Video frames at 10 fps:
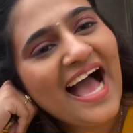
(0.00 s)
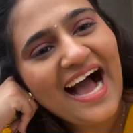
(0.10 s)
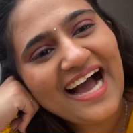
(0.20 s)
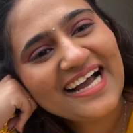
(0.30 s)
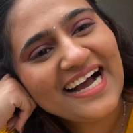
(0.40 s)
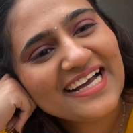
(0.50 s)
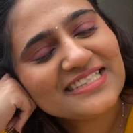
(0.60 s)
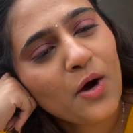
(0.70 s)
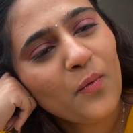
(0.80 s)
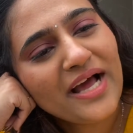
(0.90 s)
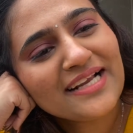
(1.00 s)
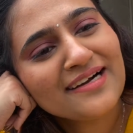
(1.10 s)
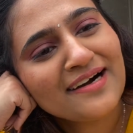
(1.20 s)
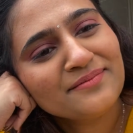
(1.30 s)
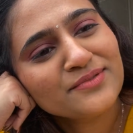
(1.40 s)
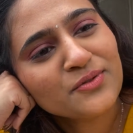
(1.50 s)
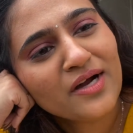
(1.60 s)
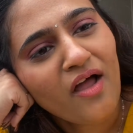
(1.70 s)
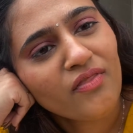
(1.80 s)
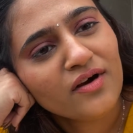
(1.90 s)
Hi guys, welcome to
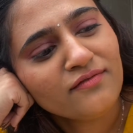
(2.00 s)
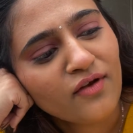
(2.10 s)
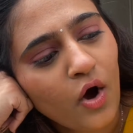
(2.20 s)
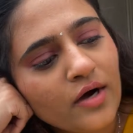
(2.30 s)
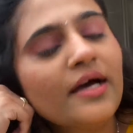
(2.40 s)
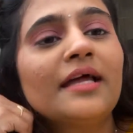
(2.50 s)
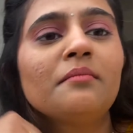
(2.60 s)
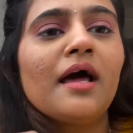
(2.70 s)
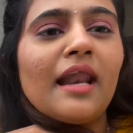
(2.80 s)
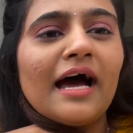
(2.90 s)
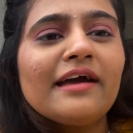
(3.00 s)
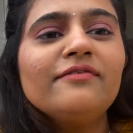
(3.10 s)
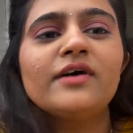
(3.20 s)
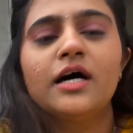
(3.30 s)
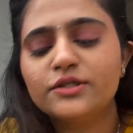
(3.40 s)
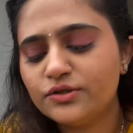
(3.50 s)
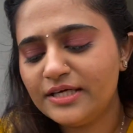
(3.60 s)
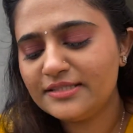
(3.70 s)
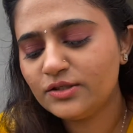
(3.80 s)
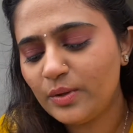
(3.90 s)
another vlog in my life. Uh, today
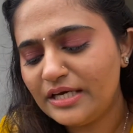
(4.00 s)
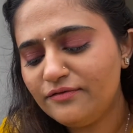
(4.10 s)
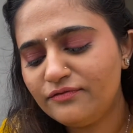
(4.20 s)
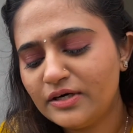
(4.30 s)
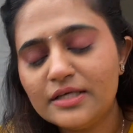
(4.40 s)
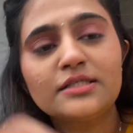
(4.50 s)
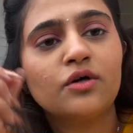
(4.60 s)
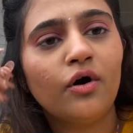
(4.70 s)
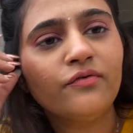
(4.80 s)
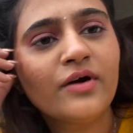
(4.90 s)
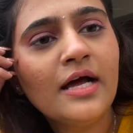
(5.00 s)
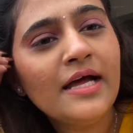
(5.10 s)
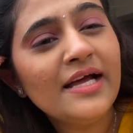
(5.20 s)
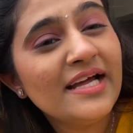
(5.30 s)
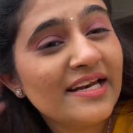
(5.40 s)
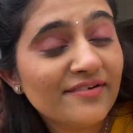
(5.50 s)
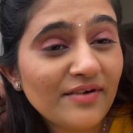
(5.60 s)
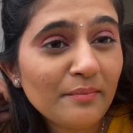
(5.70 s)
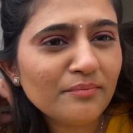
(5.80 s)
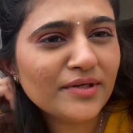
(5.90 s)
is the 21st of
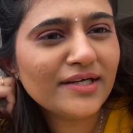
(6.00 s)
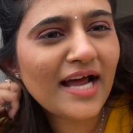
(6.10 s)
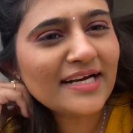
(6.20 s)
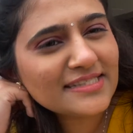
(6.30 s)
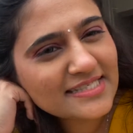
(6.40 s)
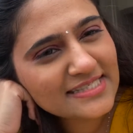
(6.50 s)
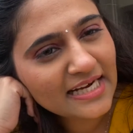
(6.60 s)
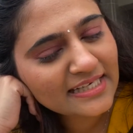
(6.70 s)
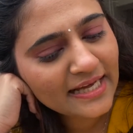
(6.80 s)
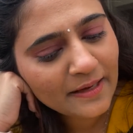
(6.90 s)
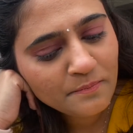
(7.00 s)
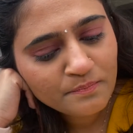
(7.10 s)
November and it's a Sunday.